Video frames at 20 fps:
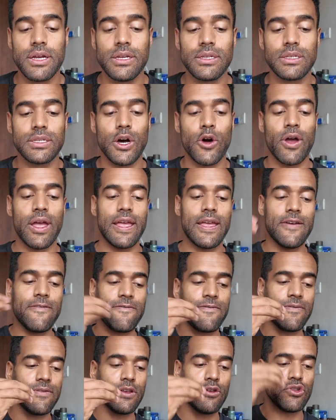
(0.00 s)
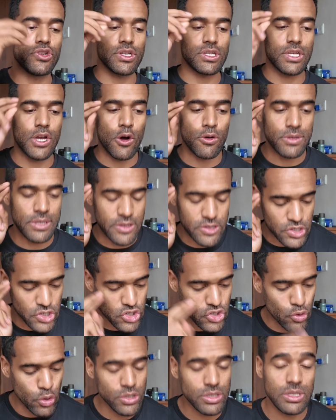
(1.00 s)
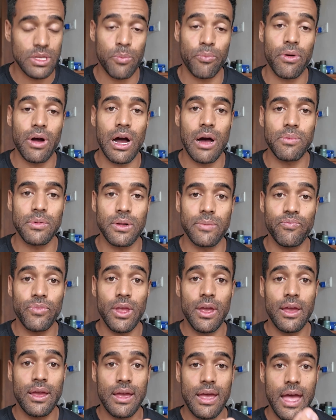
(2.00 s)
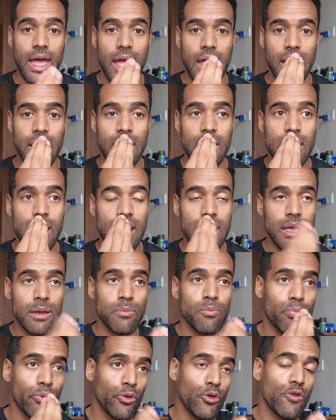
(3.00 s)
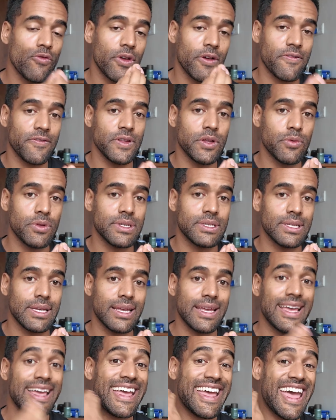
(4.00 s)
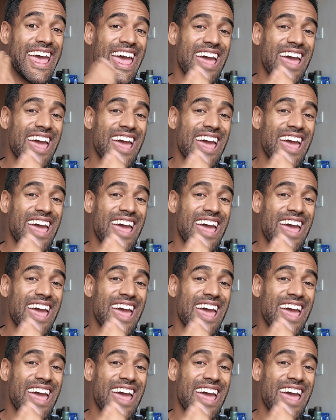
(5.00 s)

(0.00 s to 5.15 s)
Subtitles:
So if you just go to the source of the problem and improve your fluency,